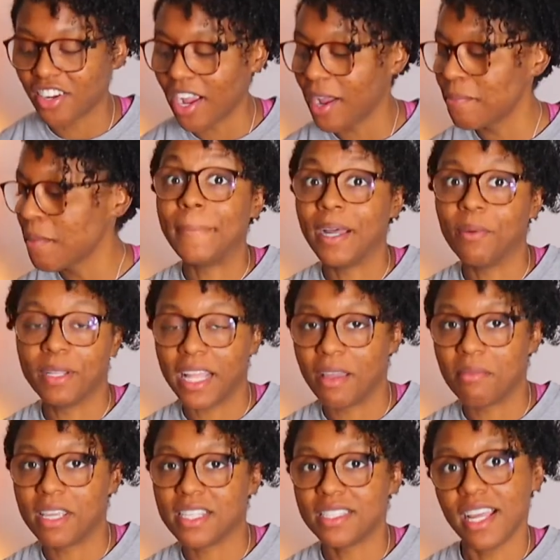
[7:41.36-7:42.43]
okay? But with that
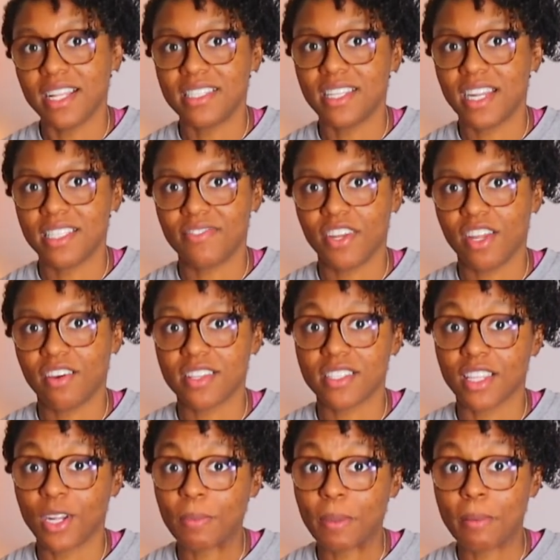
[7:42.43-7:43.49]
being said, today's video is a
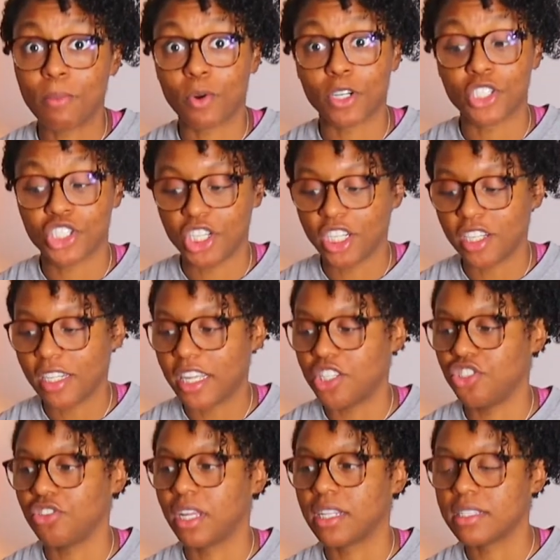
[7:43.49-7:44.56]
little bit more chill,
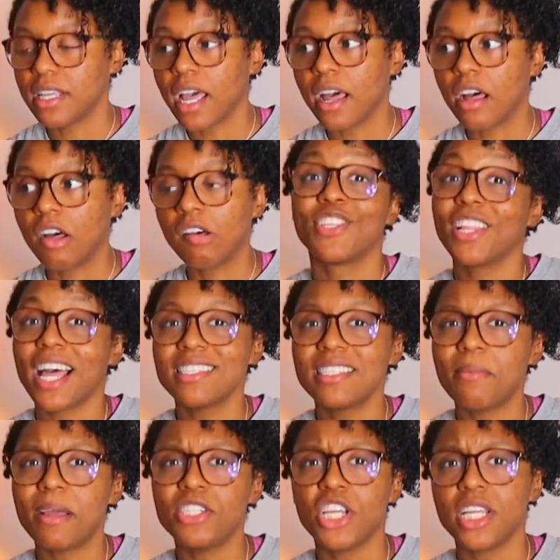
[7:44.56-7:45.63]
as you can tell. So last
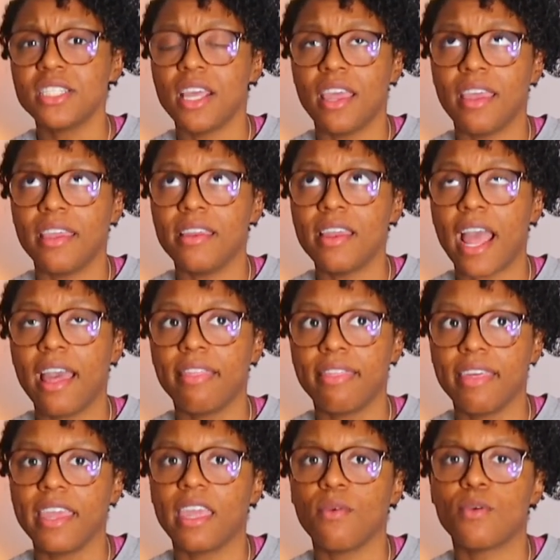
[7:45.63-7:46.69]
time I checked in, I
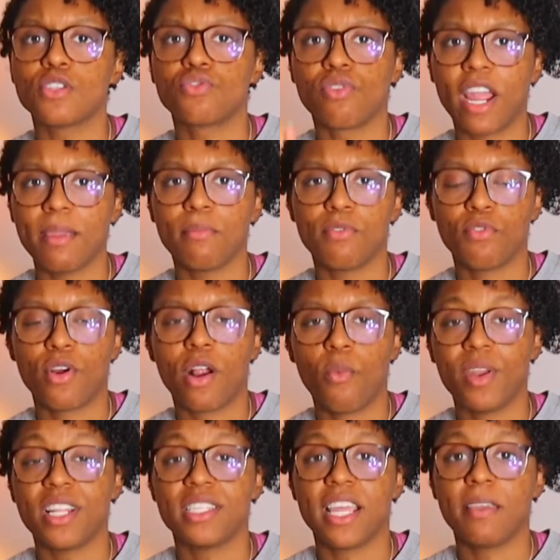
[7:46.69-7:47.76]
think it was right before I
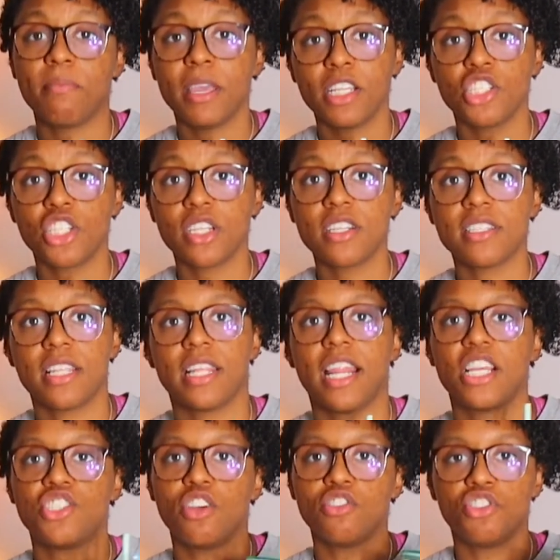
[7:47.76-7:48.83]
went to take pictures, and then
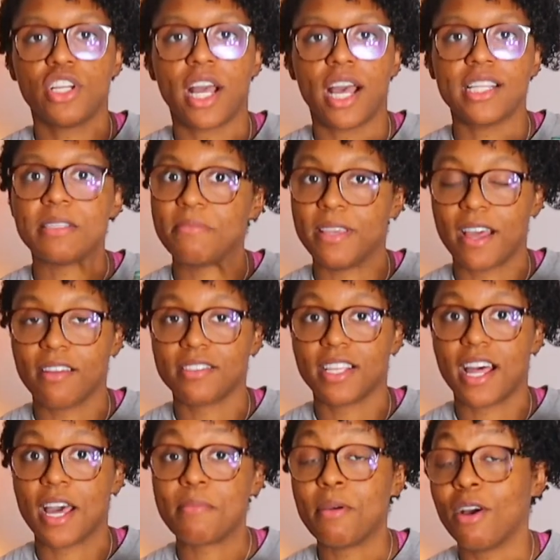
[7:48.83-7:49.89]
I showed you guys me
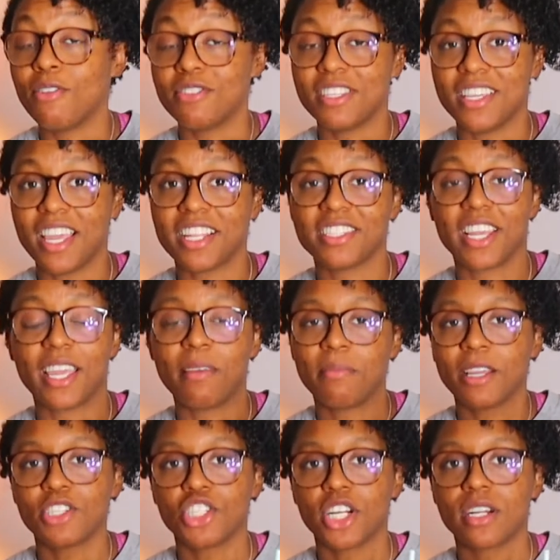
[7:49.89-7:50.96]
outside posing and taking
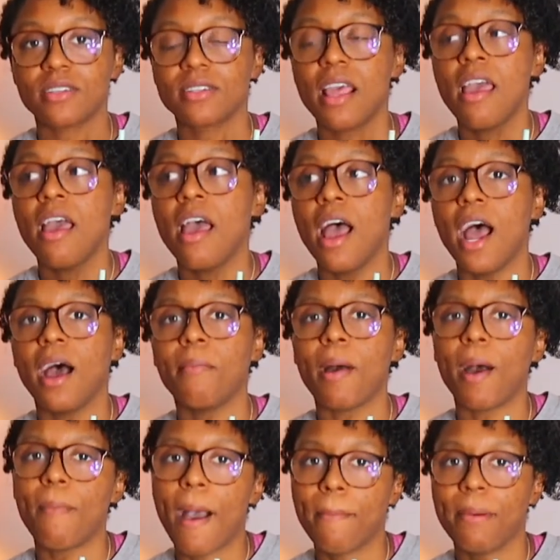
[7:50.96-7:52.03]
pictures.
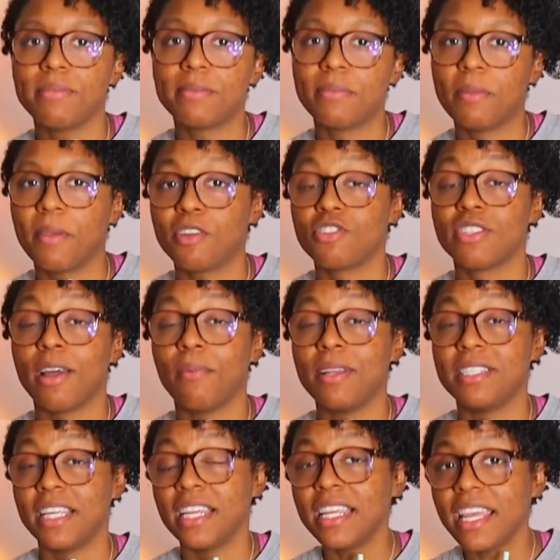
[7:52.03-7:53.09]
I'll pop up some of the pictures that we
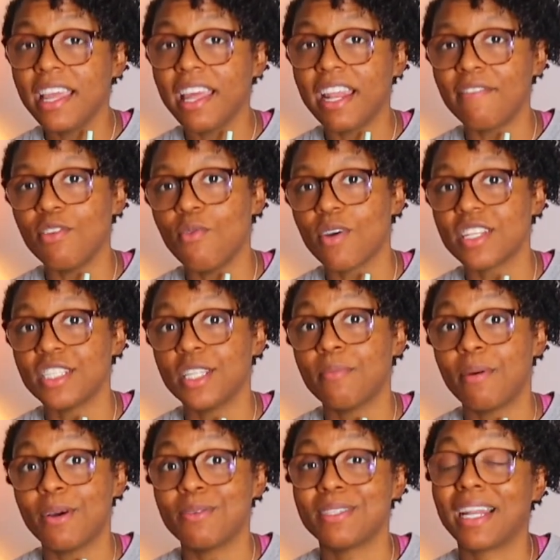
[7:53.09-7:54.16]
did get, and if you want to see the
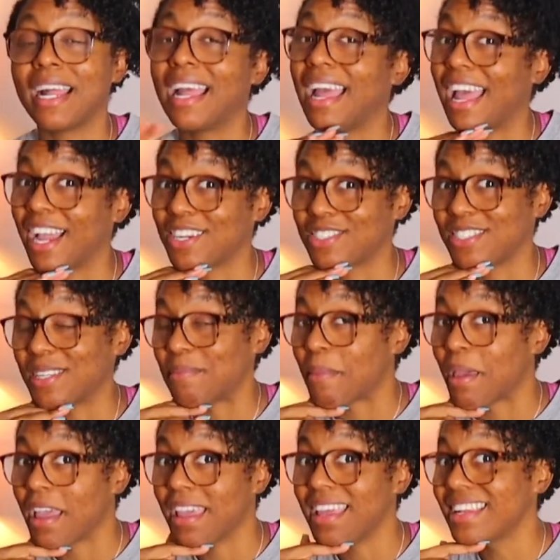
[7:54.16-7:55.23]
post that I actually
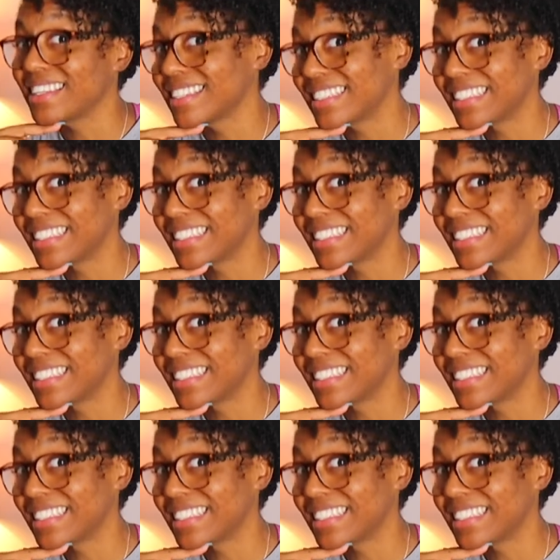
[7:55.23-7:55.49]
made,